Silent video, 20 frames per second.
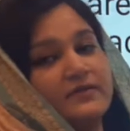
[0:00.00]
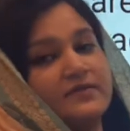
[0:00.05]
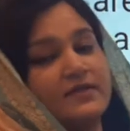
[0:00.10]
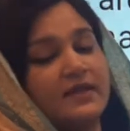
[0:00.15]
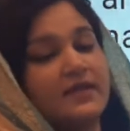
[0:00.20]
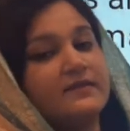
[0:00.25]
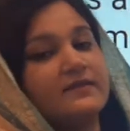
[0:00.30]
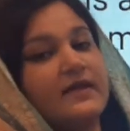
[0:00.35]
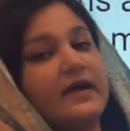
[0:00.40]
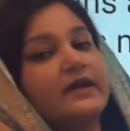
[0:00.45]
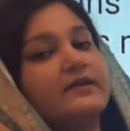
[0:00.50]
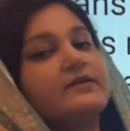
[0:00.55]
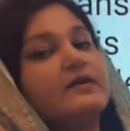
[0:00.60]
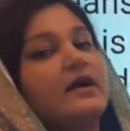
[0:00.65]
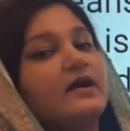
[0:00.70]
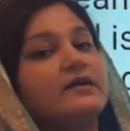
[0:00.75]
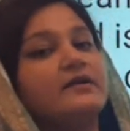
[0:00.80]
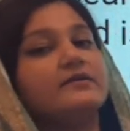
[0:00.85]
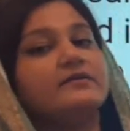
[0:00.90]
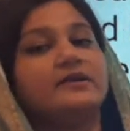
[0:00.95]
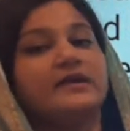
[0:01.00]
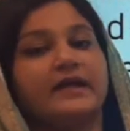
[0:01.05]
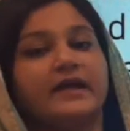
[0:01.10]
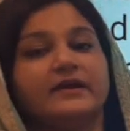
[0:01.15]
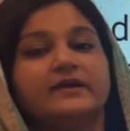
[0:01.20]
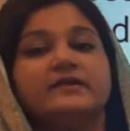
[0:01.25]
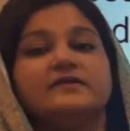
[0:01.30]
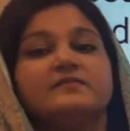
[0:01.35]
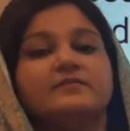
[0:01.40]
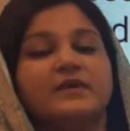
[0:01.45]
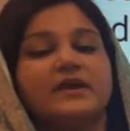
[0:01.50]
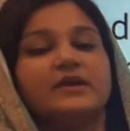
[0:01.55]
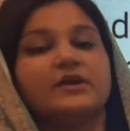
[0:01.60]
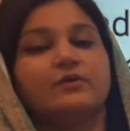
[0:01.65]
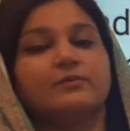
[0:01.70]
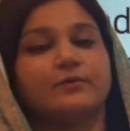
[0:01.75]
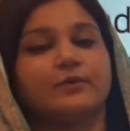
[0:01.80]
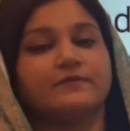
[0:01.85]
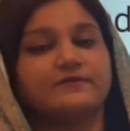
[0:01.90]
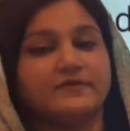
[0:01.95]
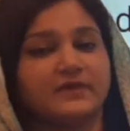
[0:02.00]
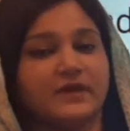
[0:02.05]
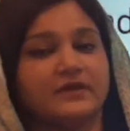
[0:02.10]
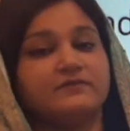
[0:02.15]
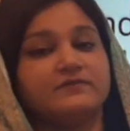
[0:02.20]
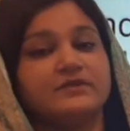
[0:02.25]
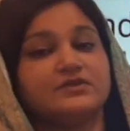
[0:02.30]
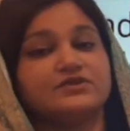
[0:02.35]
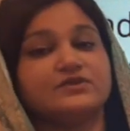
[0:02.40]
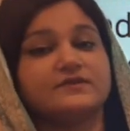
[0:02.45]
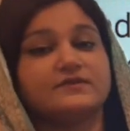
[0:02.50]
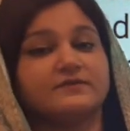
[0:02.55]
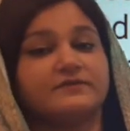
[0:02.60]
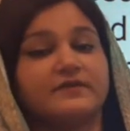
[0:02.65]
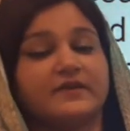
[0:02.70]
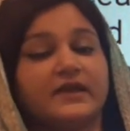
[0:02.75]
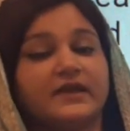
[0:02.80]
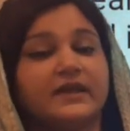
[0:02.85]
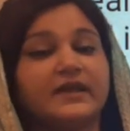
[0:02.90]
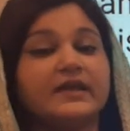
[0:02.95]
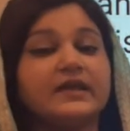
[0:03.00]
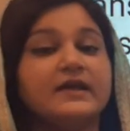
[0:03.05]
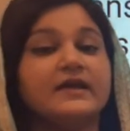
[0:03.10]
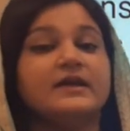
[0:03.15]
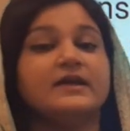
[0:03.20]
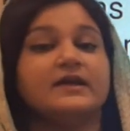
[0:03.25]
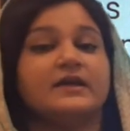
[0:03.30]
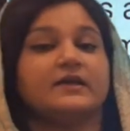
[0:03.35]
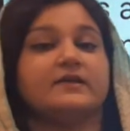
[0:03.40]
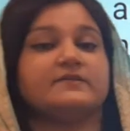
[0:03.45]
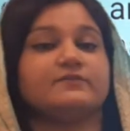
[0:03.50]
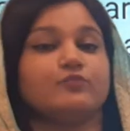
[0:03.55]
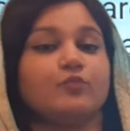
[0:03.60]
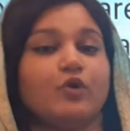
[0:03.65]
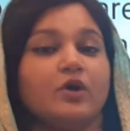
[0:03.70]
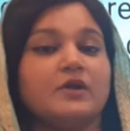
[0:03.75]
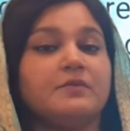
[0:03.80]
see that our land is made up of sand, which is a very small